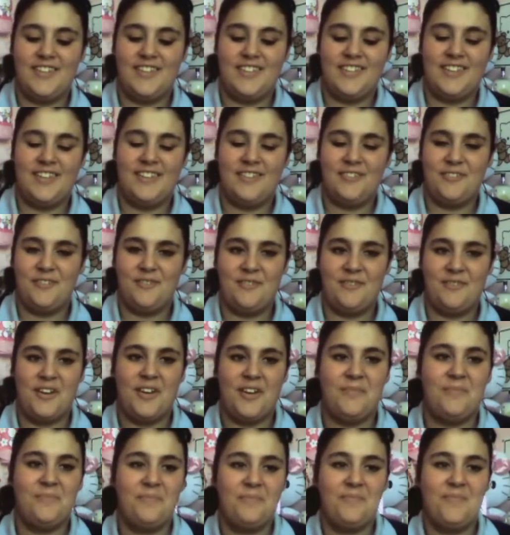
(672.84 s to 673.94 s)
and standing
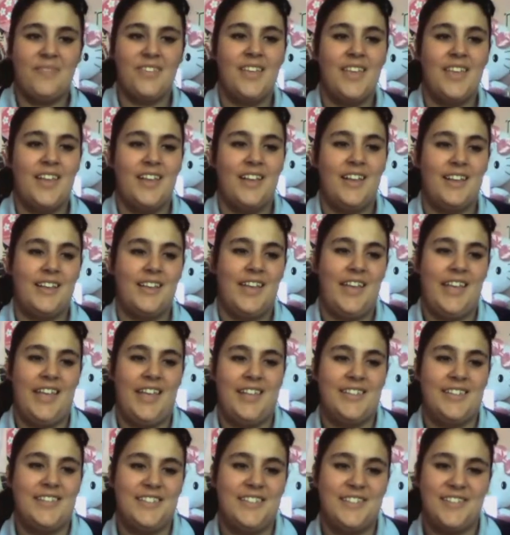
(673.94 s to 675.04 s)
upright. Okay,
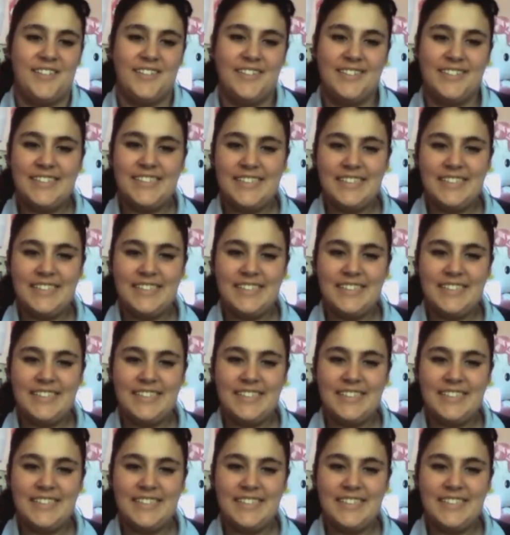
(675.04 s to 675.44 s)
sorry.